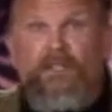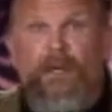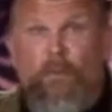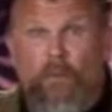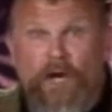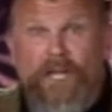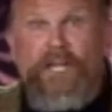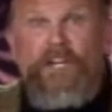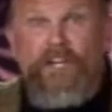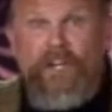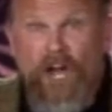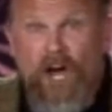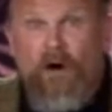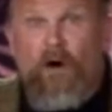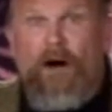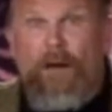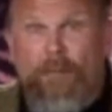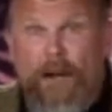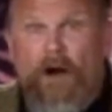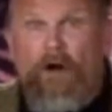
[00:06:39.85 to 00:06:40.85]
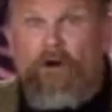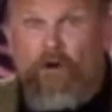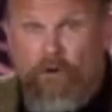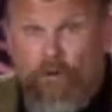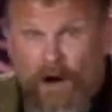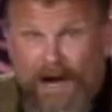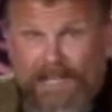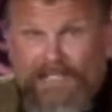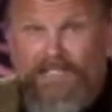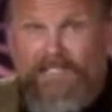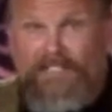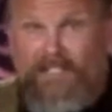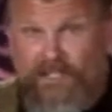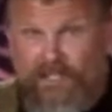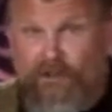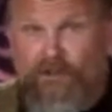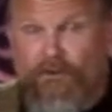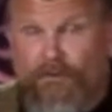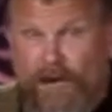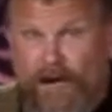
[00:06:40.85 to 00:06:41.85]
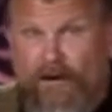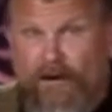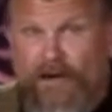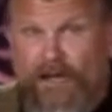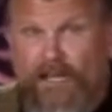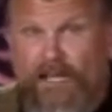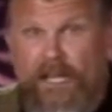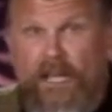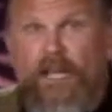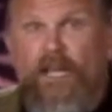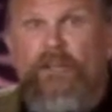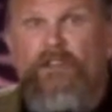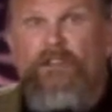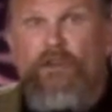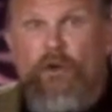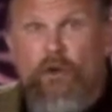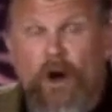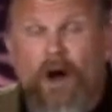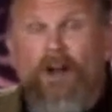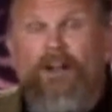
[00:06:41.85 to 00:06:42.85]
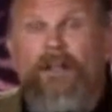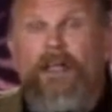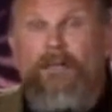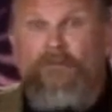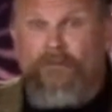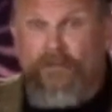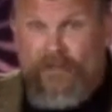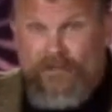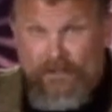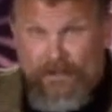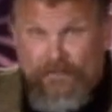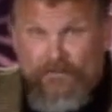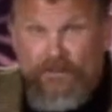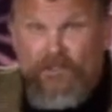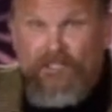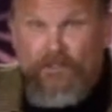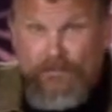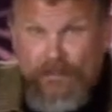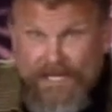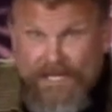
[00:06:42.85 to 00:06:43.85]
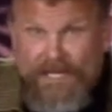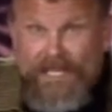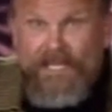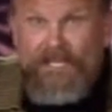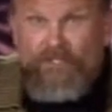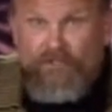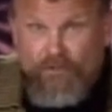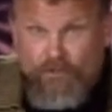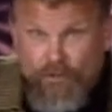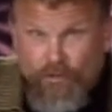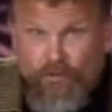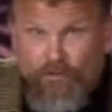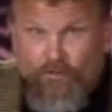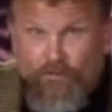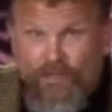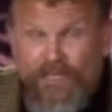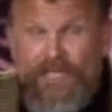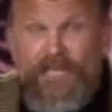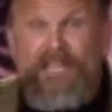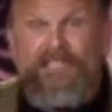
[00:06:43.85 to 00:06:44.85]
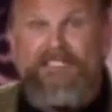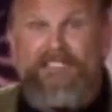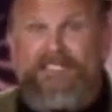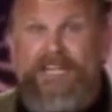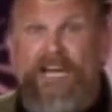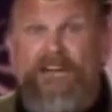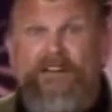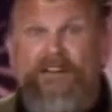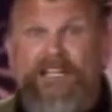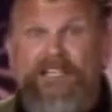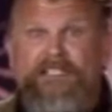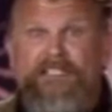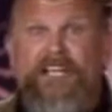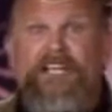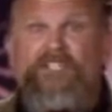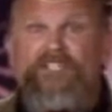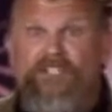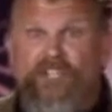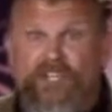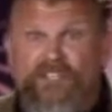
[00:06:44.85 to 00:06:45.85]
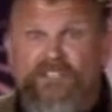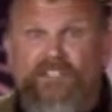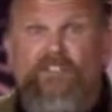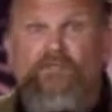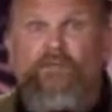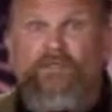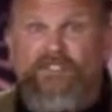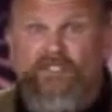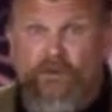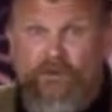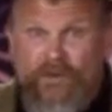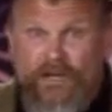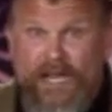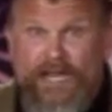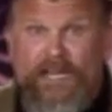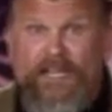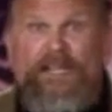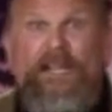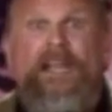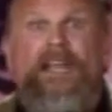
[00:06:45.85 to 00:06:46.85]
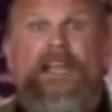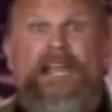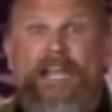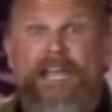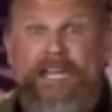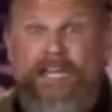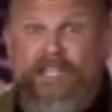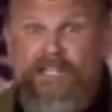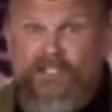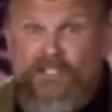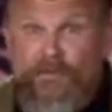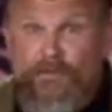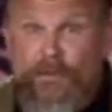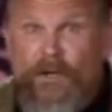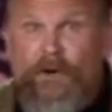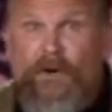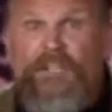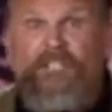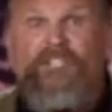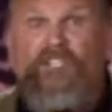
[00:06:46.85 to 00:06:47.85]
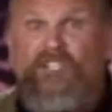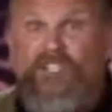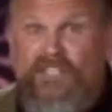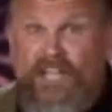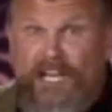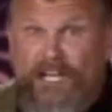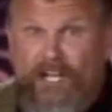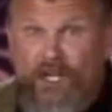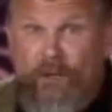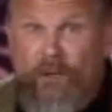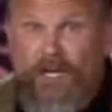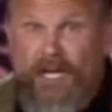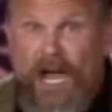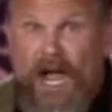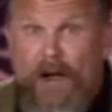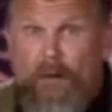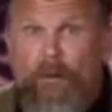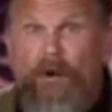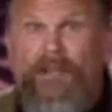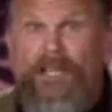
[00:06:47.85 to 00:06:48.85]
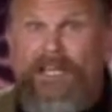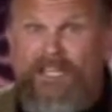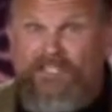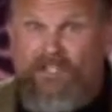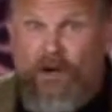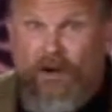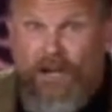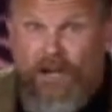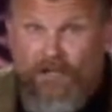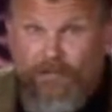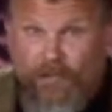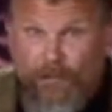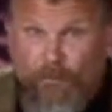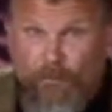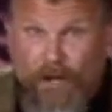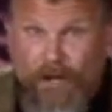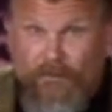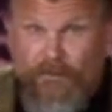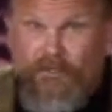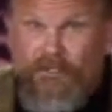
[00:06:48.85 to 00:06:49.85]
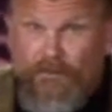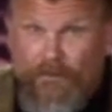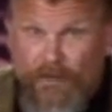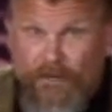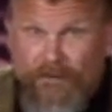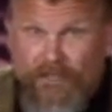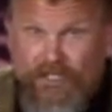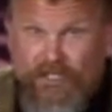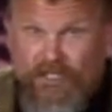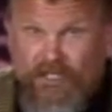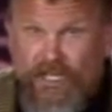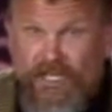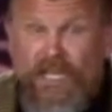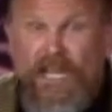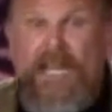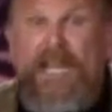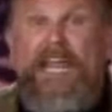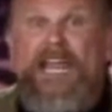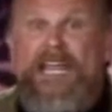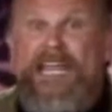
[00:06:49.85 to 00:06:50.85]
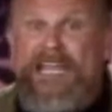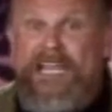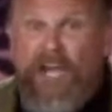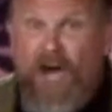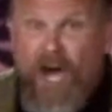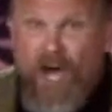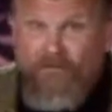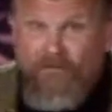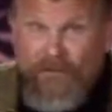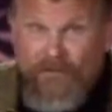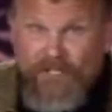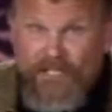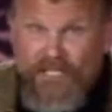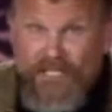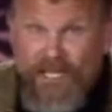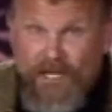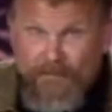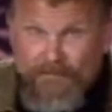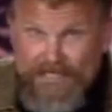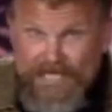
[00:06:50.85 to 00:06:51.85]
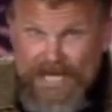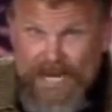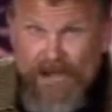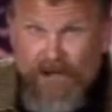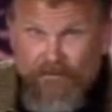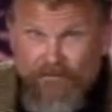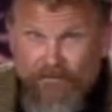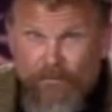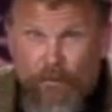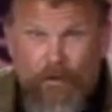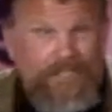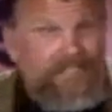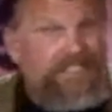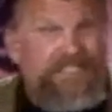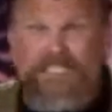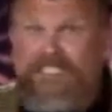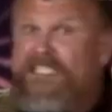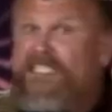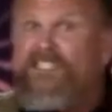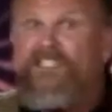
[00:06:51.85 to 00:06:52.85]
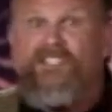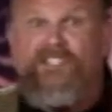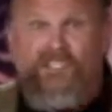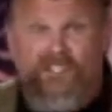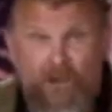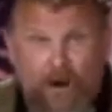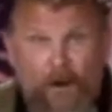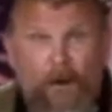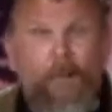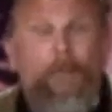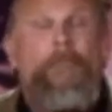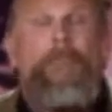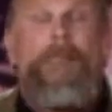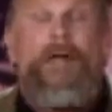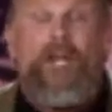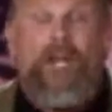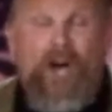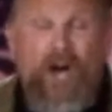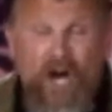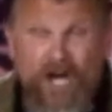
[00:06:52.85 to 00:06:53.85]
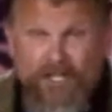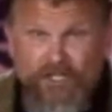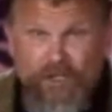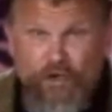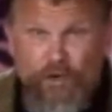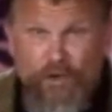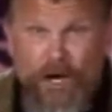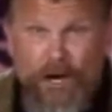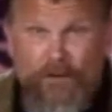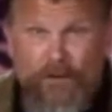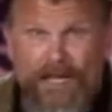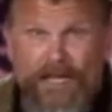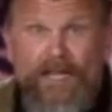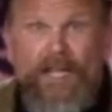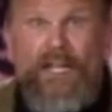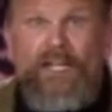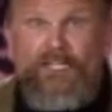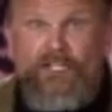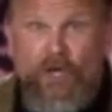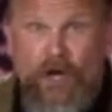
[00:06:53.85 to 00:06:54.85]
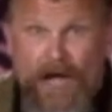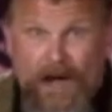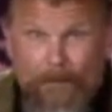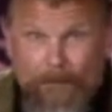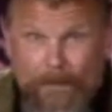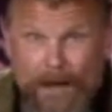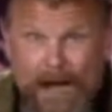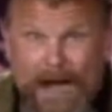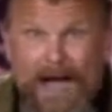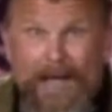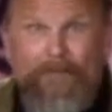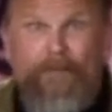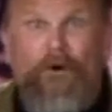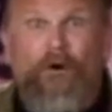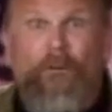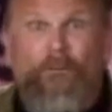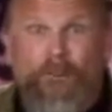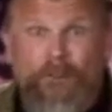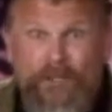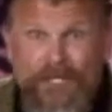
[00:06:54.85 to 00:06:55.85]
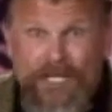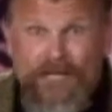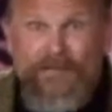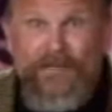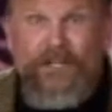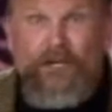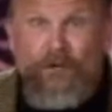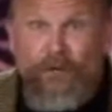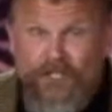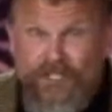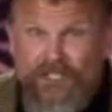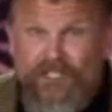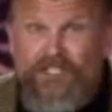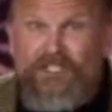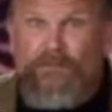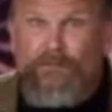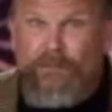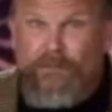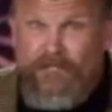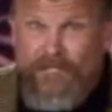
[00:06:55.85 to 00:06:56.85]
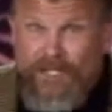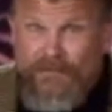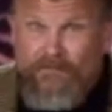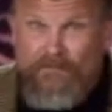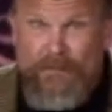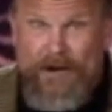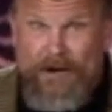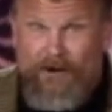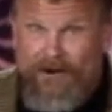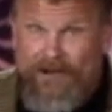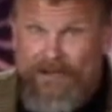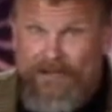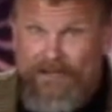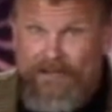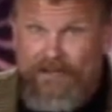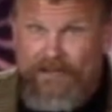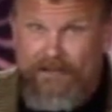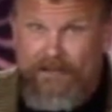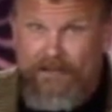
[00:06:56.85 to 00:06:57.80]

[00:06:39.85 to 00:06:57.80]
I want to know about Christ to you, Mary. You are, if, you, if you're speaking truthfully, as a Latter day Saint, Jesus was created in his spirit, just like you and I were. He is our elder brother spiritually. He offered to come down for us. This is so contrary to how Bible believing Christians believe, Mary.